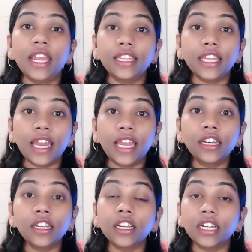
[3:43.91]
In the
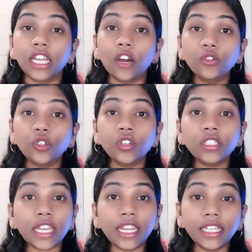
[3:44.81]
end, Dow
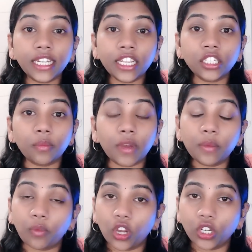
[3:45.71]
Jones increased
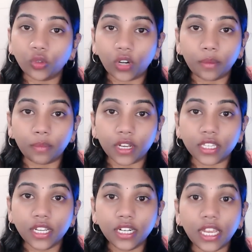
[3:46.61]
by
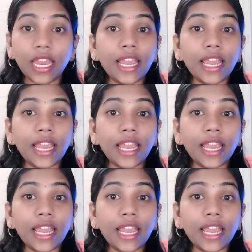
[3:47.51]
0.29%,